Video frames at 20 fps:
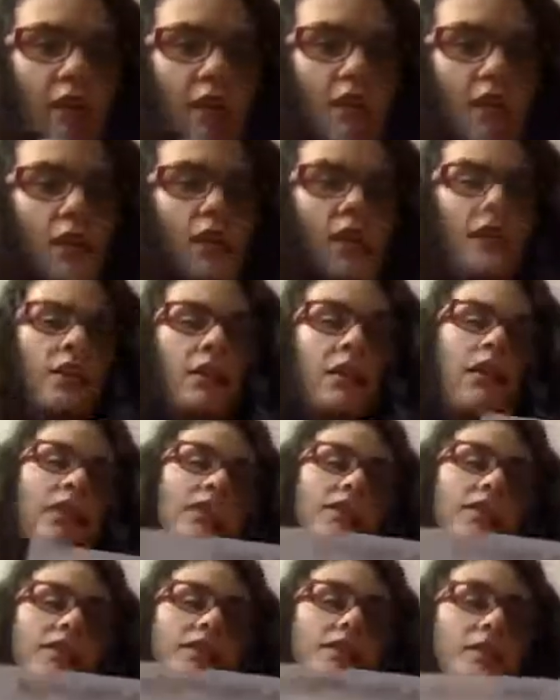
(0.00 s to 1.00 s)

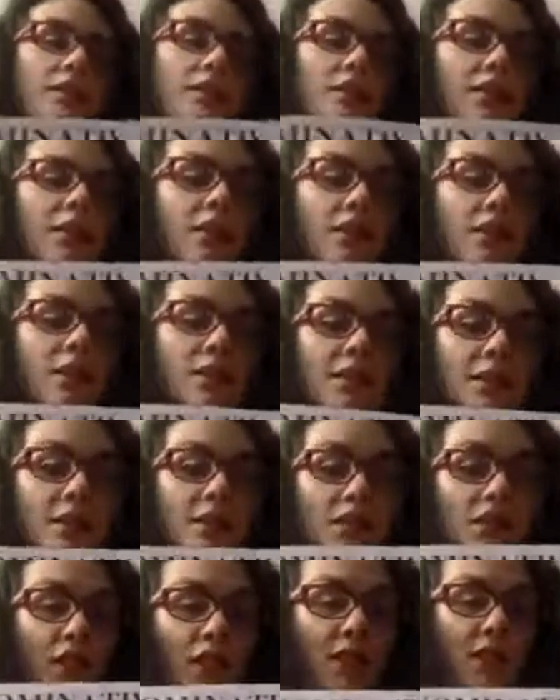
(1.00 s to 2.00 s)
It
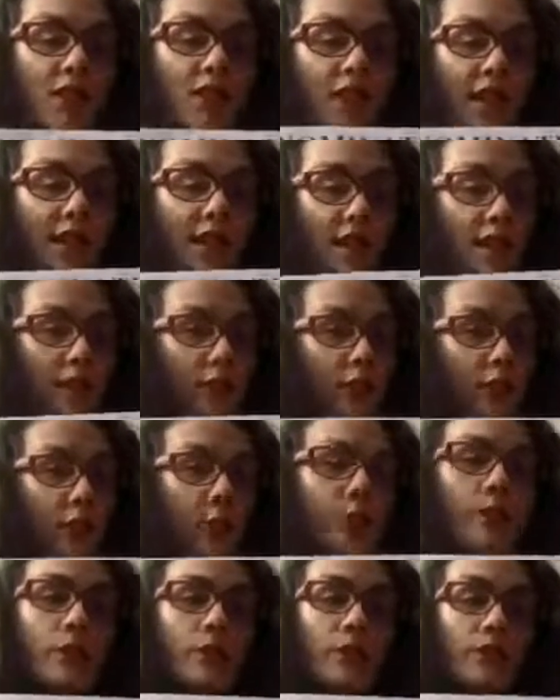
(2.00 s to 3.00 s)
is just ending
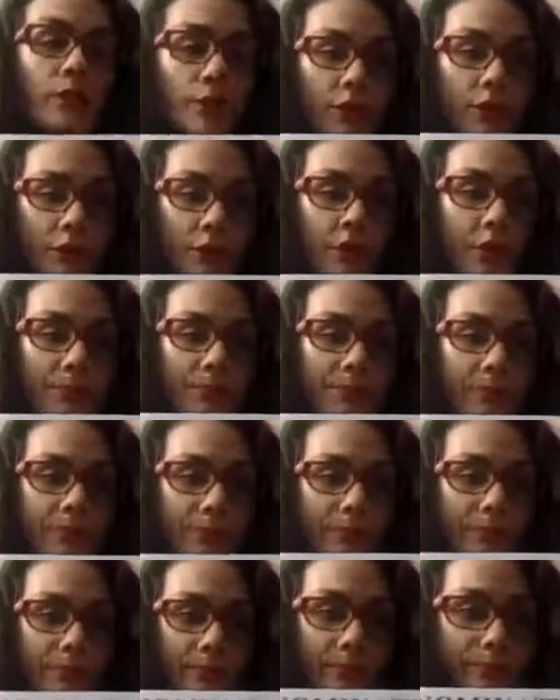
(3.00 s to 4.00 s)
for plural.
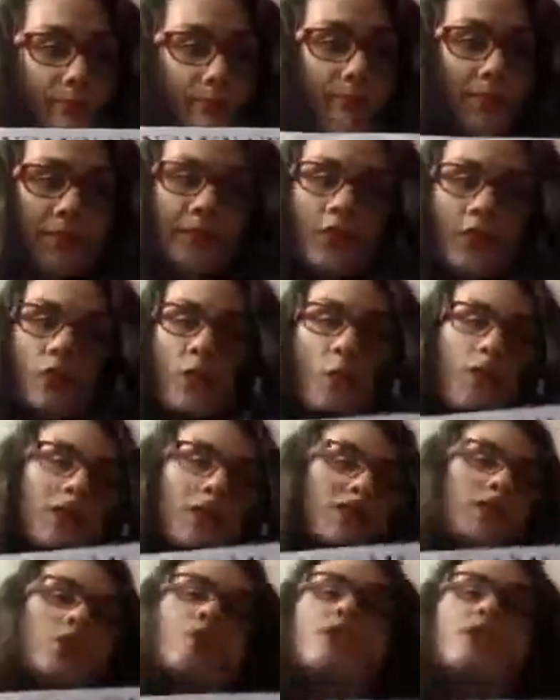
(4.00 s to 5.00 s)
So
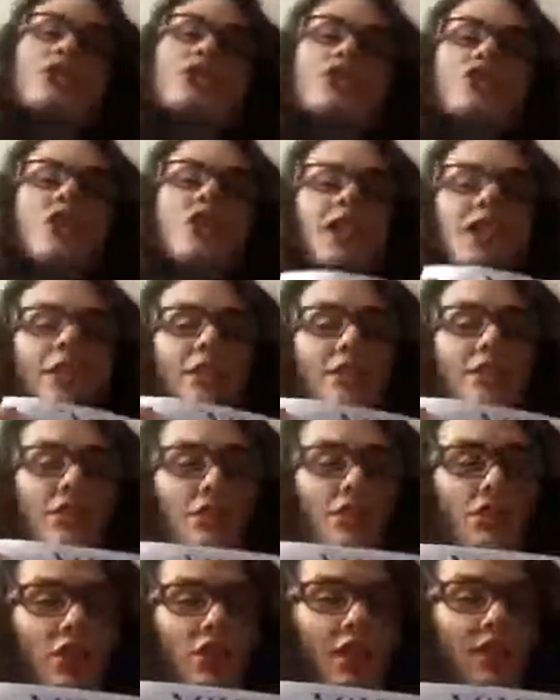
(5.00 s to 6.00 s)
words don't
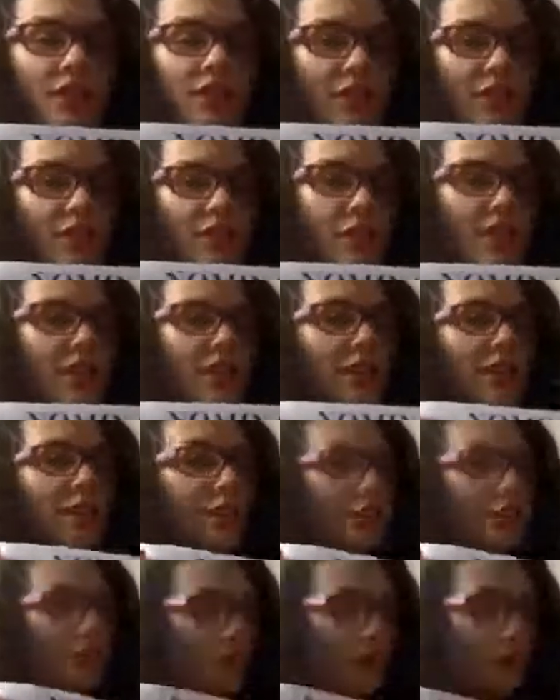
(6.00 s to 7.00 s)
change gender.
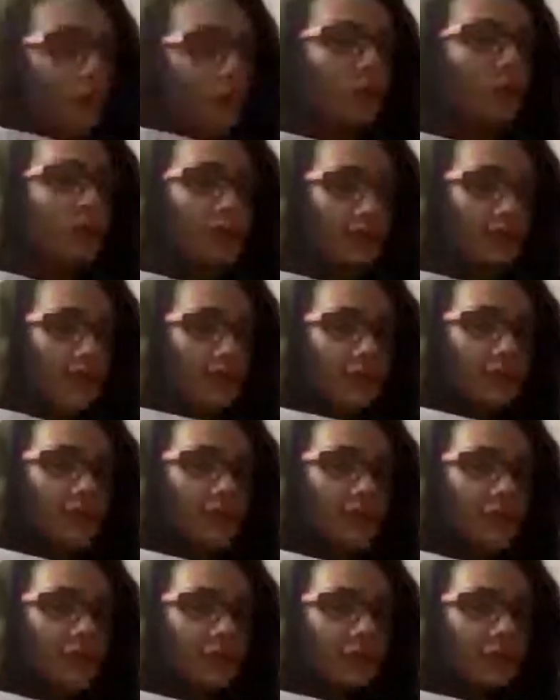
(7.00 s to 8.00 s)
When you
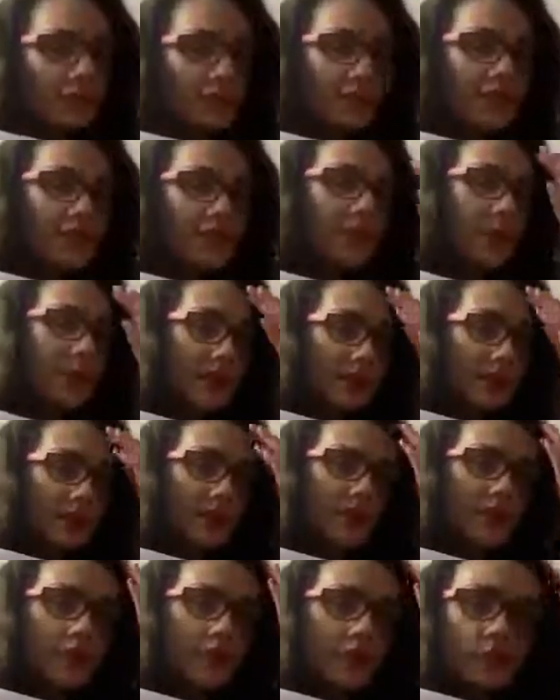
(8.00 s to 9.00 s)
learn the first
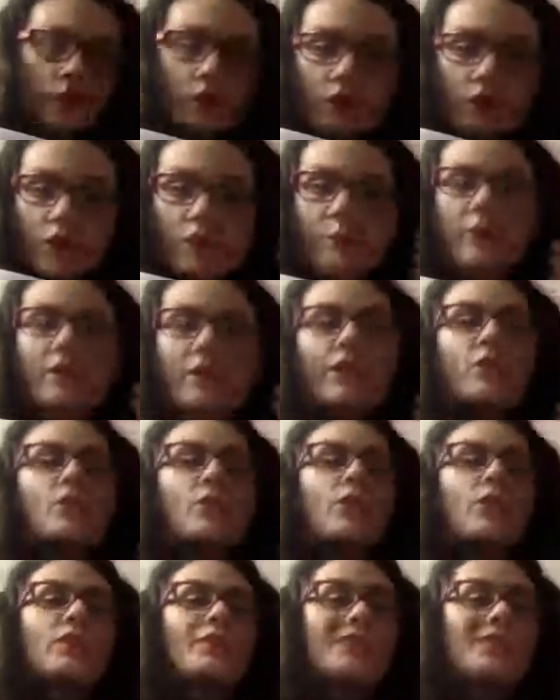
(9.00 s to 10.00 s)
basic form and
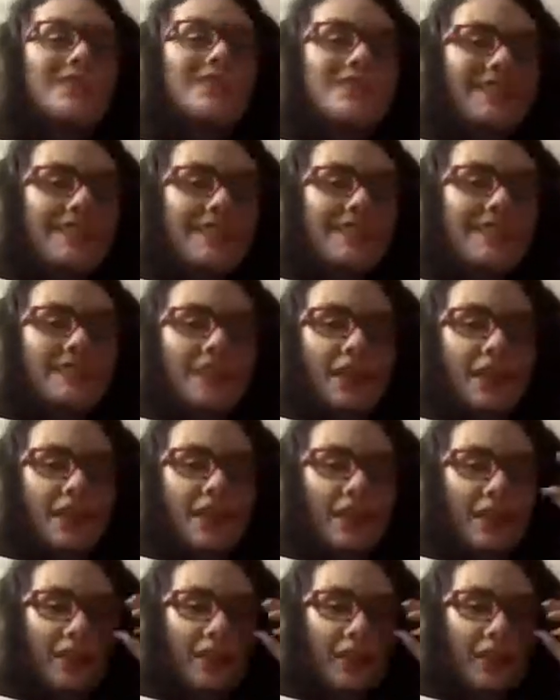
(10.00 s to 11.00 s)
you see
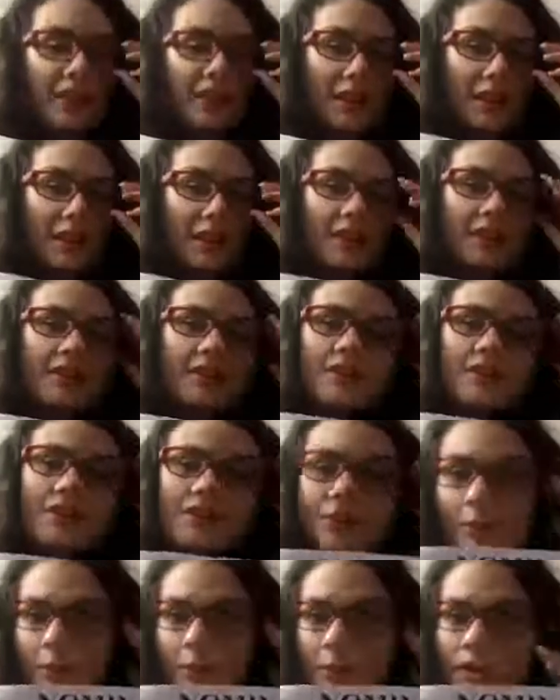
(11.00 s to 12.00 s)
there that it's
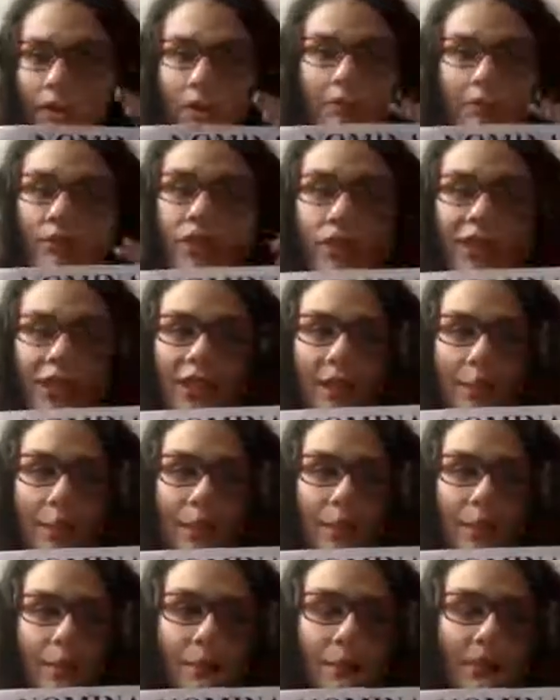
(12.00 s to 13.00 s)
feminine, for
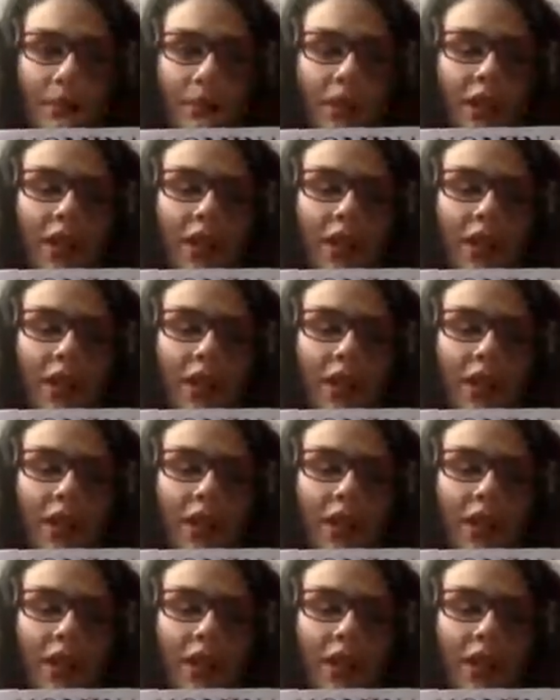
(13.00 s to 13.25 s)
example,